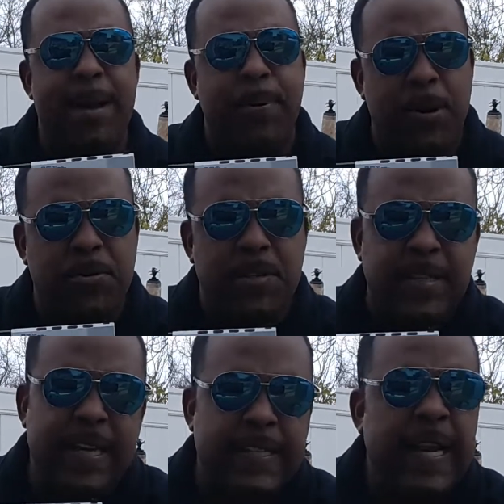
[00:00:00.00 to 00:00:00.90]
I
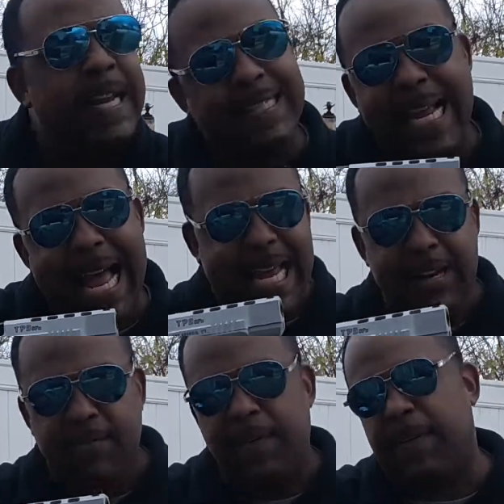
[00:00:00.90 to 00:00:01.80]
purchased this, because I
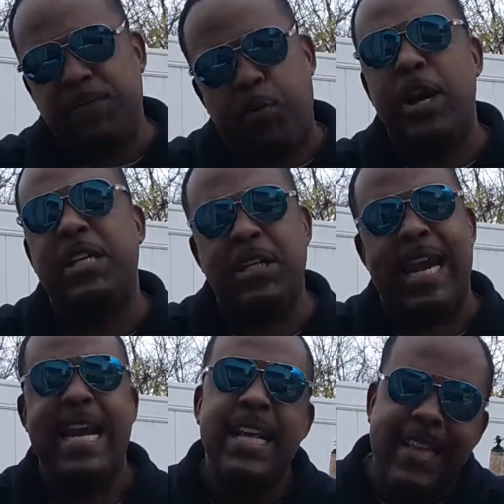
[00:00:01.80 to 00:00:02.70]
didn't really
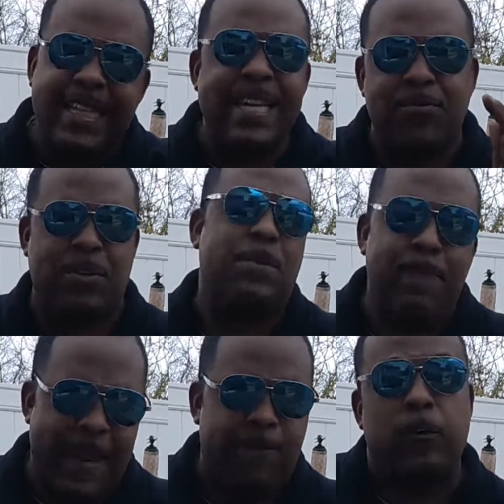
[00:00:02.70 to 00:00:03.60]
appreciate the
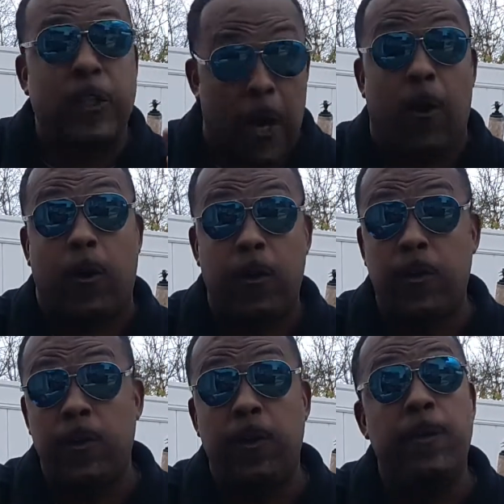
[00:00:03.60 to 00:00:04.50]
disrespectful talk
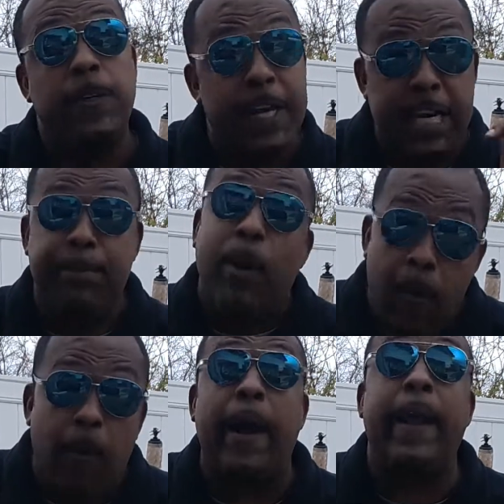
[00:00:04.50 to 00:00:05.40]
to your
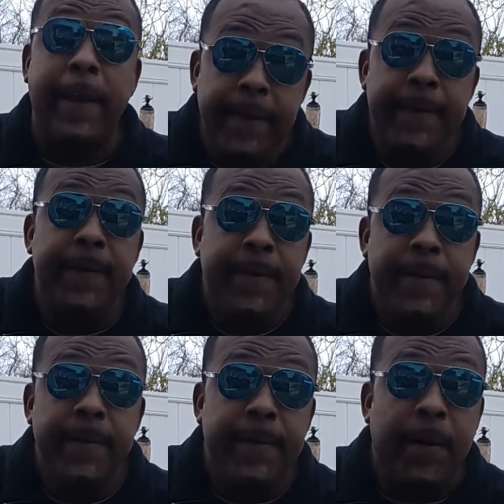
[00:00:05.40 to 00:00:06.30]
boy.
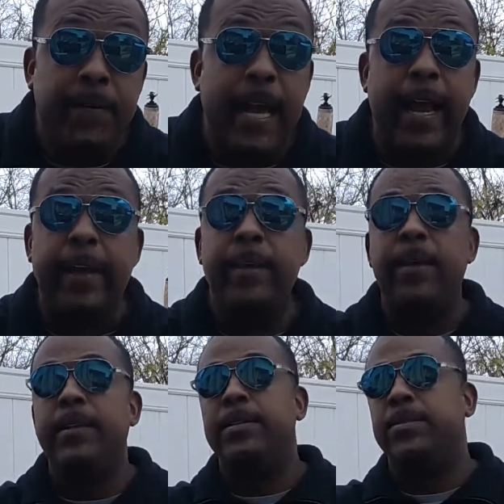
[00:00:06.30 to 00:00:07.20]
Okay?
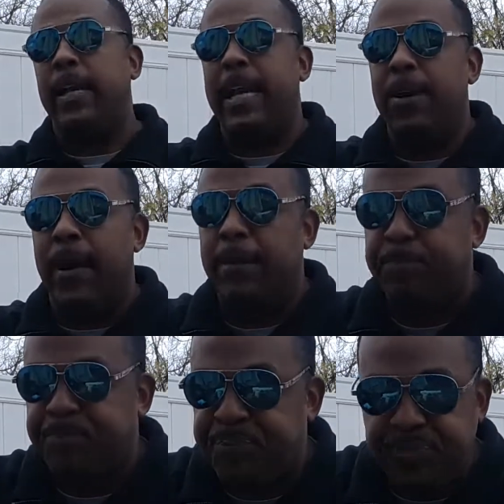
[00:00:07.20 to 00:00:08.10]
So anyway,
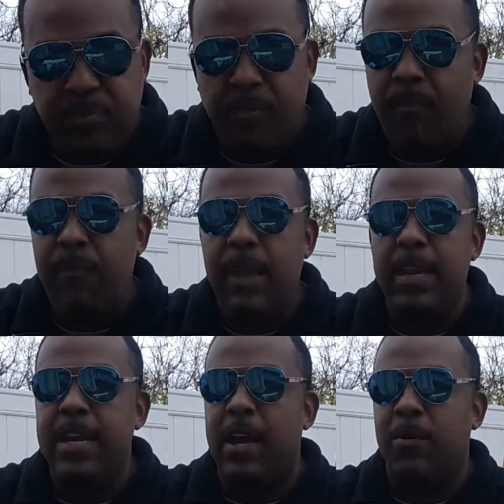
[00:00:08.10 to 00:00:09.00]

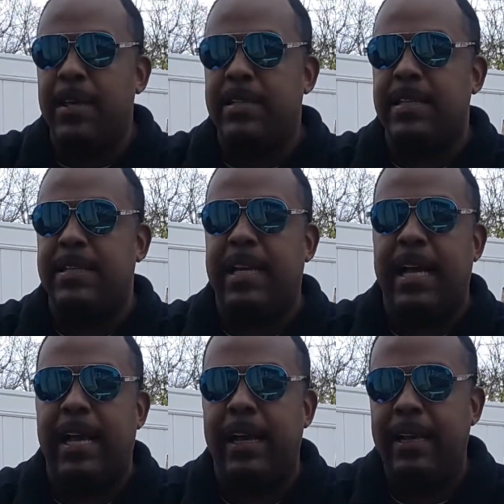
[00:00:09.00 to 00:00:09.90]
you know, this is,
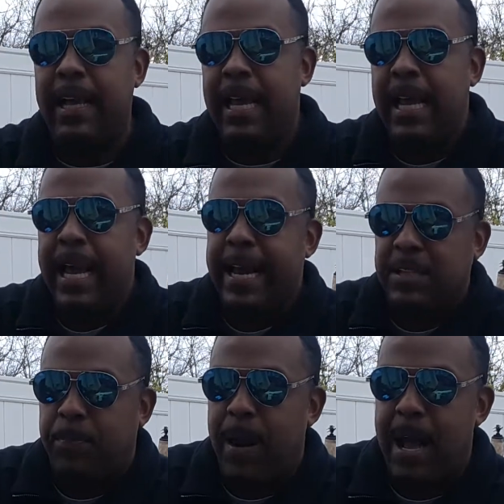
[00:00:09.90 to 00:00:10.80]
it
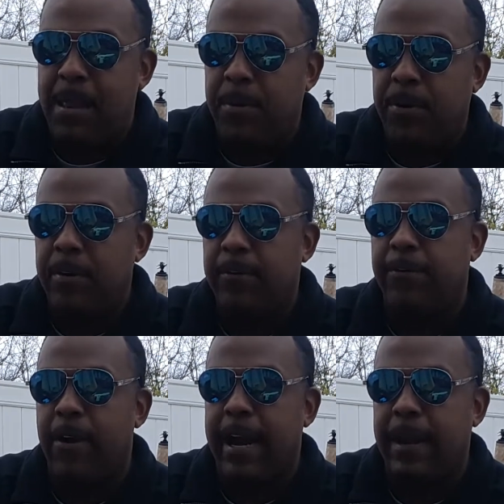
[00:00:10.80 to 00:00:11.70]
has a polymer
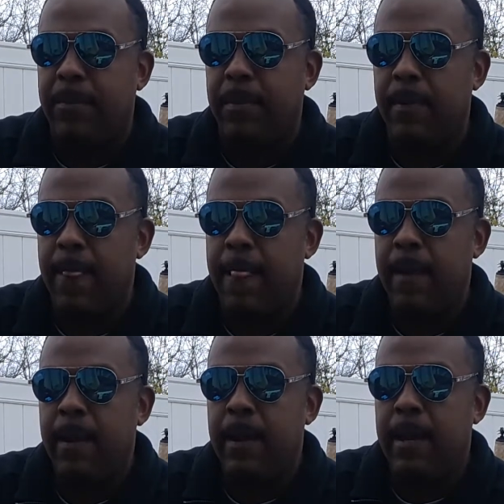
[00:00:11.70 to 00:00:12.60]
frame,
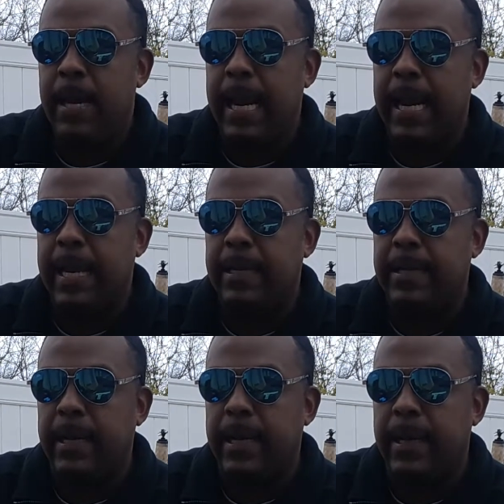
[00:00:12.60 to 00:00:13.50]
and